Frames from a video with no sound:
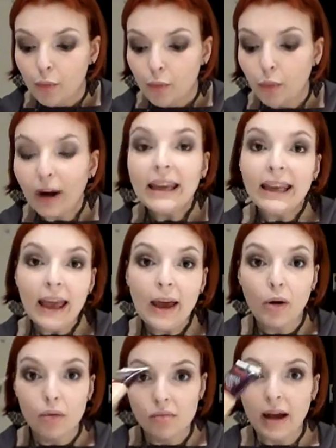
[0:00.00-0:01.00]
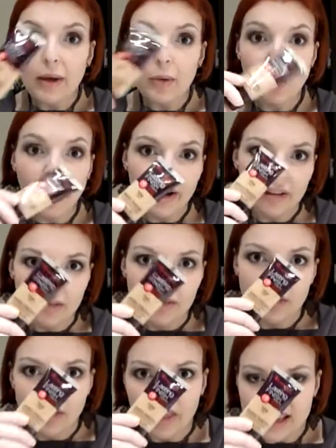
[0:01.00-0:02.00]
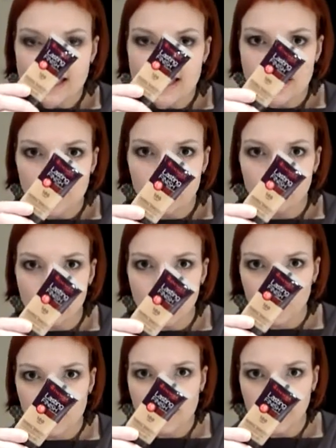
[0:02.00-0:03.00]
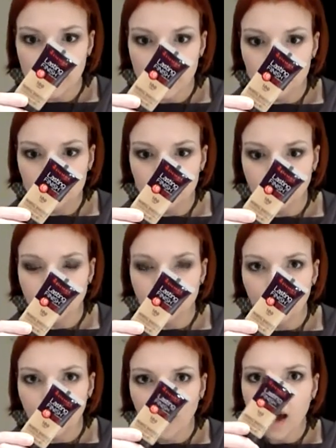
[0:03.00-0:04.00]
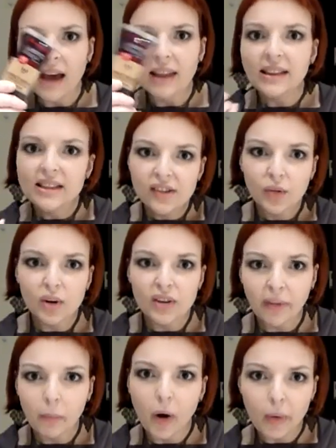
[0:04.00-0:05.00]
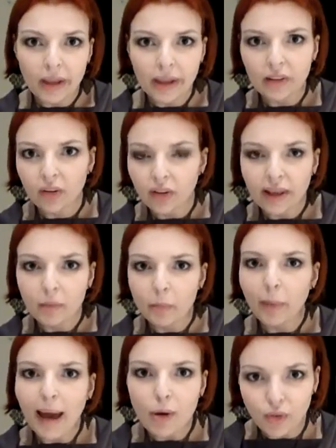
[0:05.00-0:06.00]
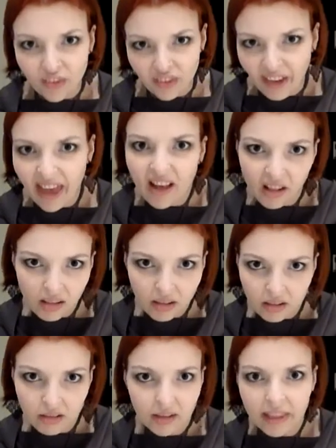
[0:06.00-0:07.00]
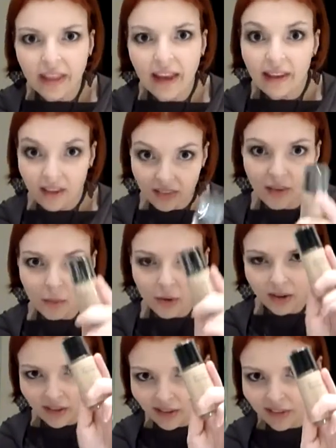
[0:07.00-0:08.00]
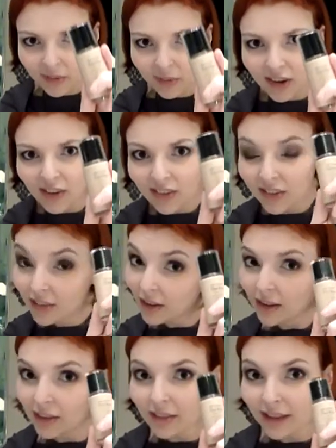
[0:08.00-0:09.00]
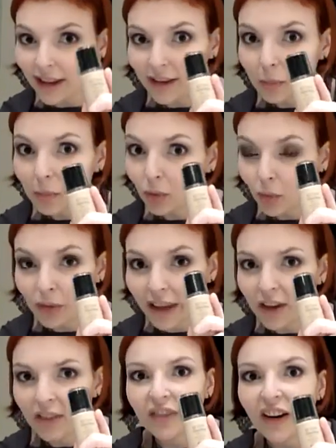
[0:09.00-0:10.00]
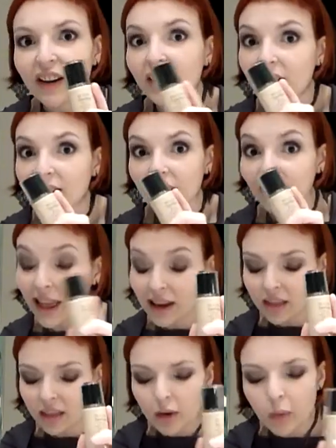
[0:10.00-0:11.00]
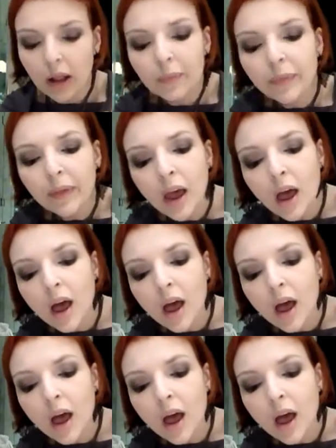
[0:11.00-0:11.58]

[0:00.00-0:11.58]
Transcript: right now I wear this mostly, unless of course I'm going into like bowels of hell. In that case I wear this because it'll stand up to like a fire if anything will.